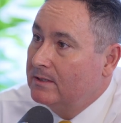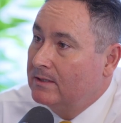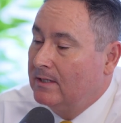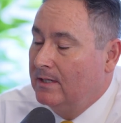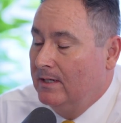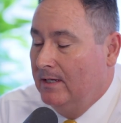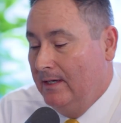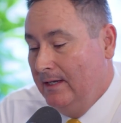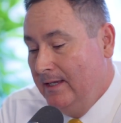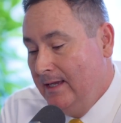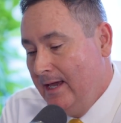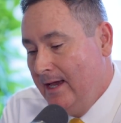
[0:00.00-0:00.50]
Of
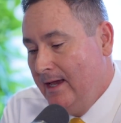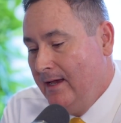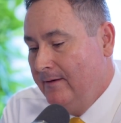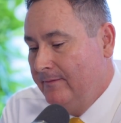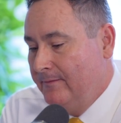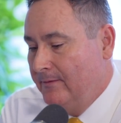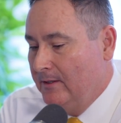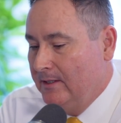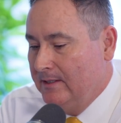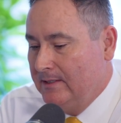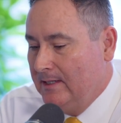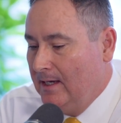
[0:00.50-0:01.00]
course. Yeah,
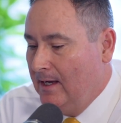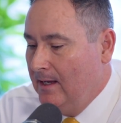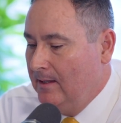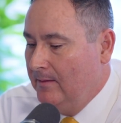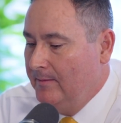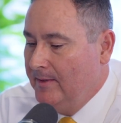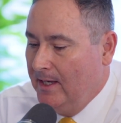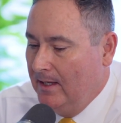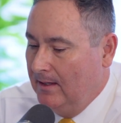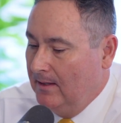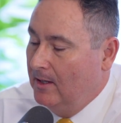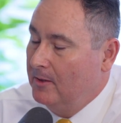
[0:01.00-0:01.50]
for asylum,
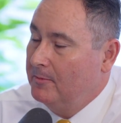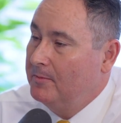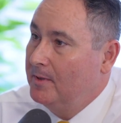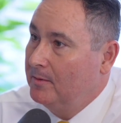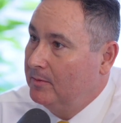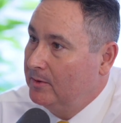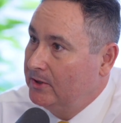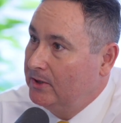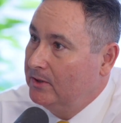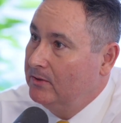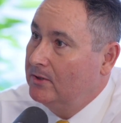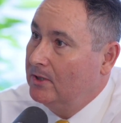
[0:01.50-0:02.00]
a lot of
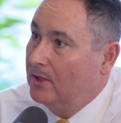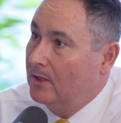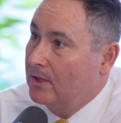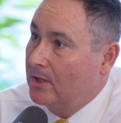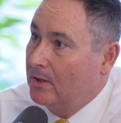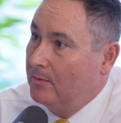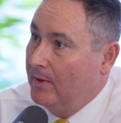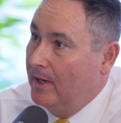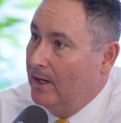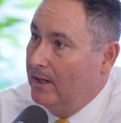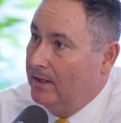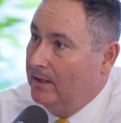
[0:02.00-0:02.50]
people do talk
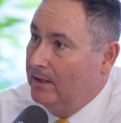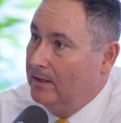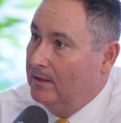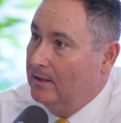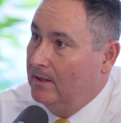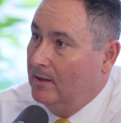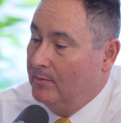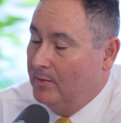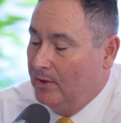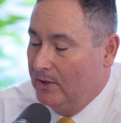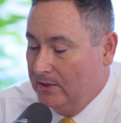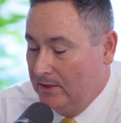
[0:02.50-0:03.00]
about it.
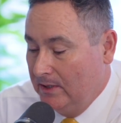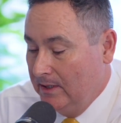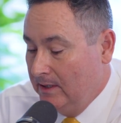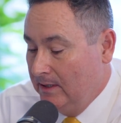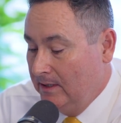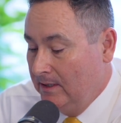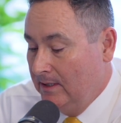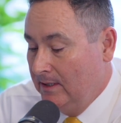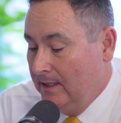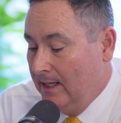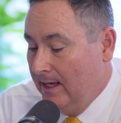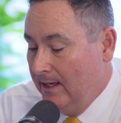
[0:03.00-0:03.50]
A
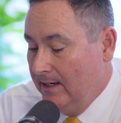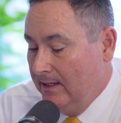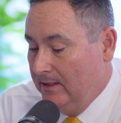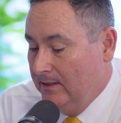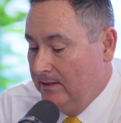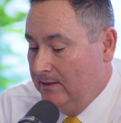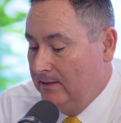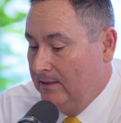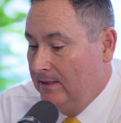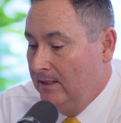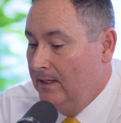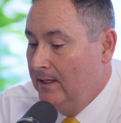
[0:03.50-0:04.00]
person that
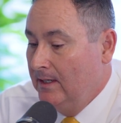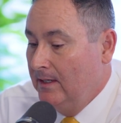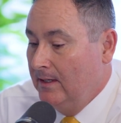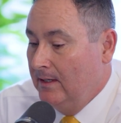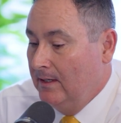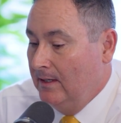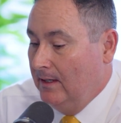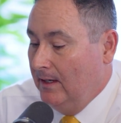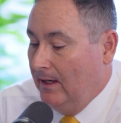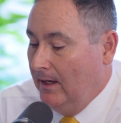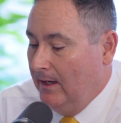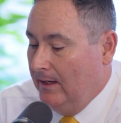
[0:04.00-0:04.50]
is
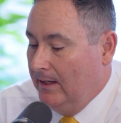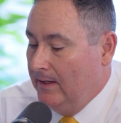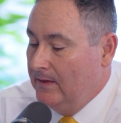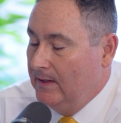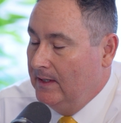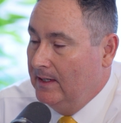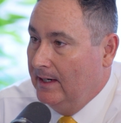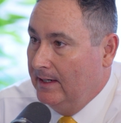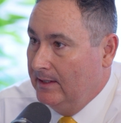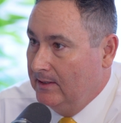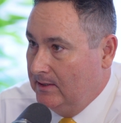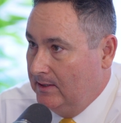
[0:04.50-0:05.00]
in the
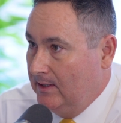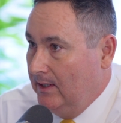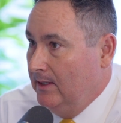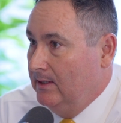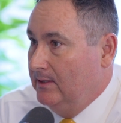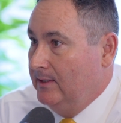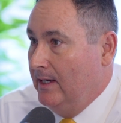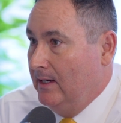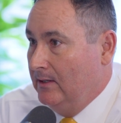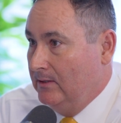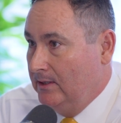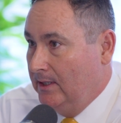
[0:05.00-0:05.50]
United States,
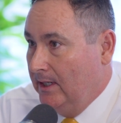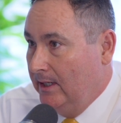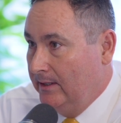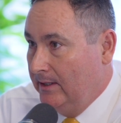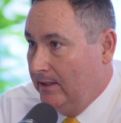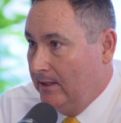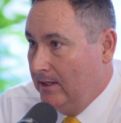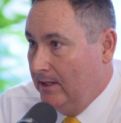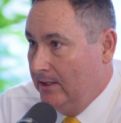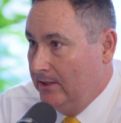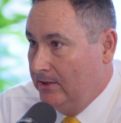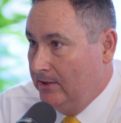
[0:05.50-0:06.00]
outside their
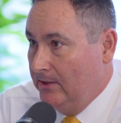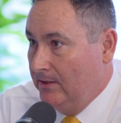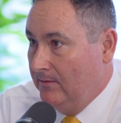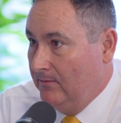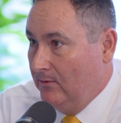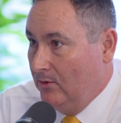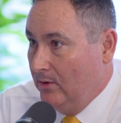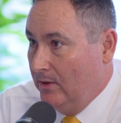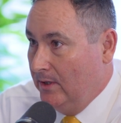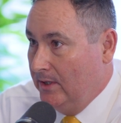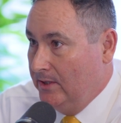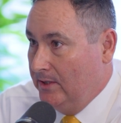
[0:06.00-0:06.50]
country of
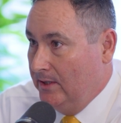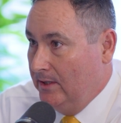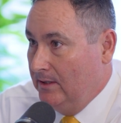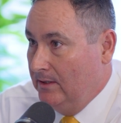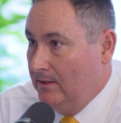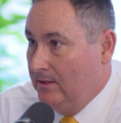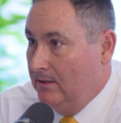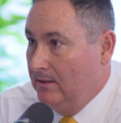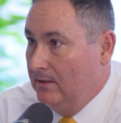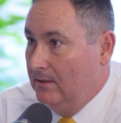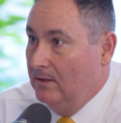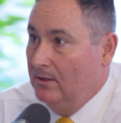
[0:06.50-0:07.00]

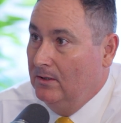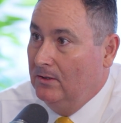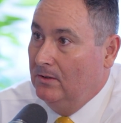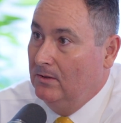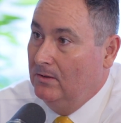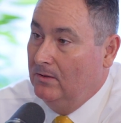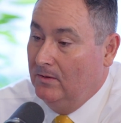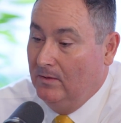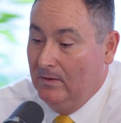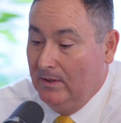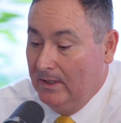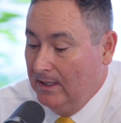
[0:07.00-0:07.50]
origin,
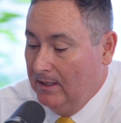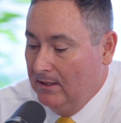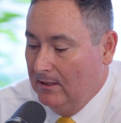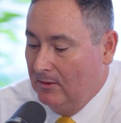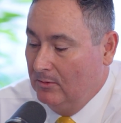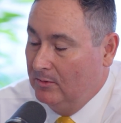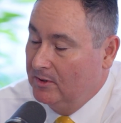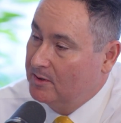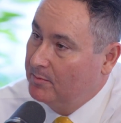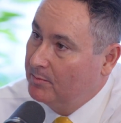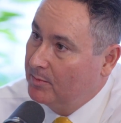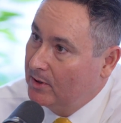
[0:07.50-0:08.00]
who either
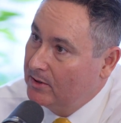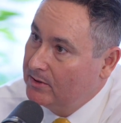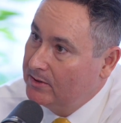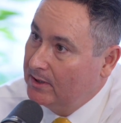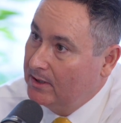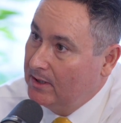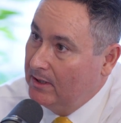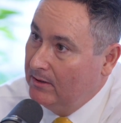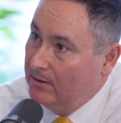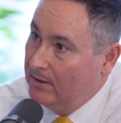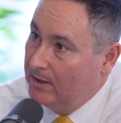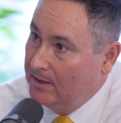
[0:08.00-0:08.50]
was
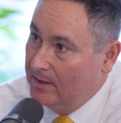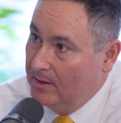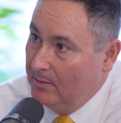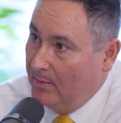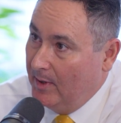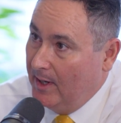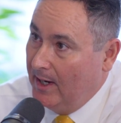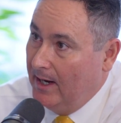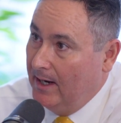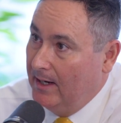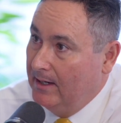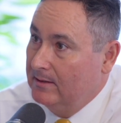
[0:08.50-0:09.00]
persecuted in the
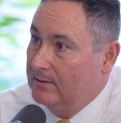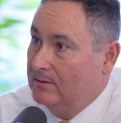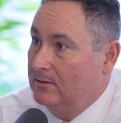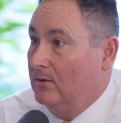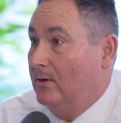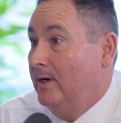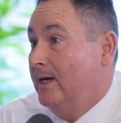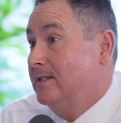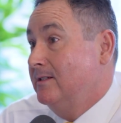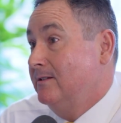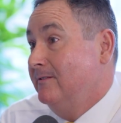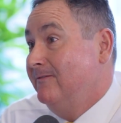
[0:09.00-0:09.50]
past or
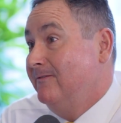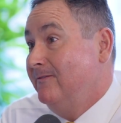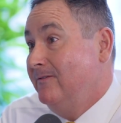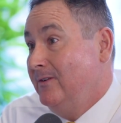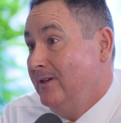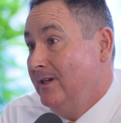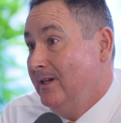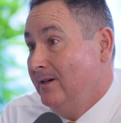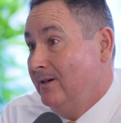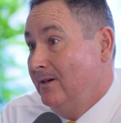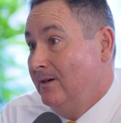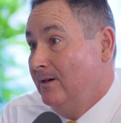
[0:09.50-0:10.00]
has a
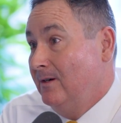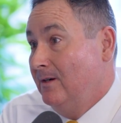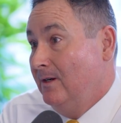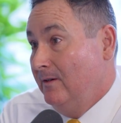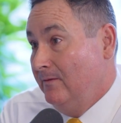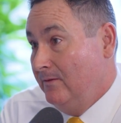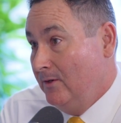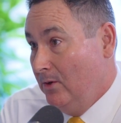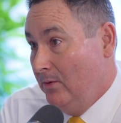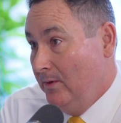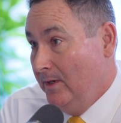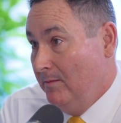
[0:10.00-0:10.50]
fear
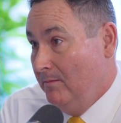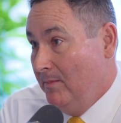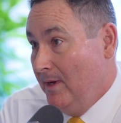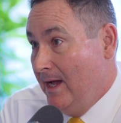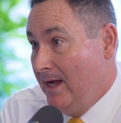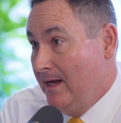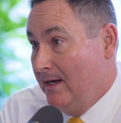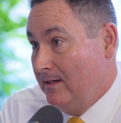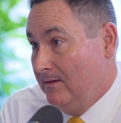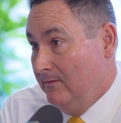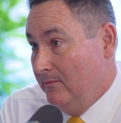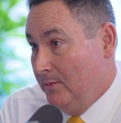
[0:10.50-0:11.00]
of going
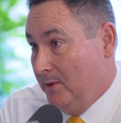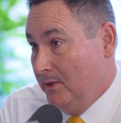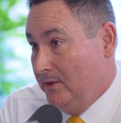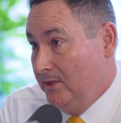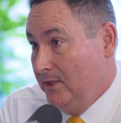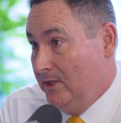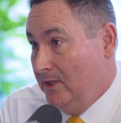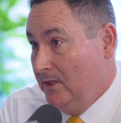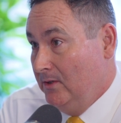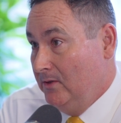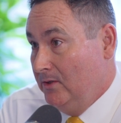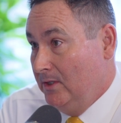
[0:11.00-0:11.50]
back of
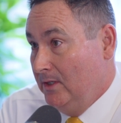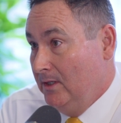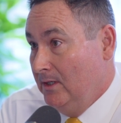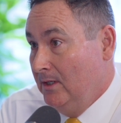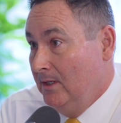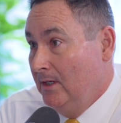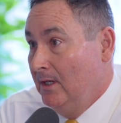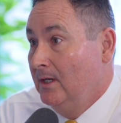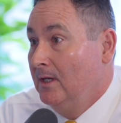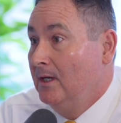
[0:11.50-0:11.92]
persecution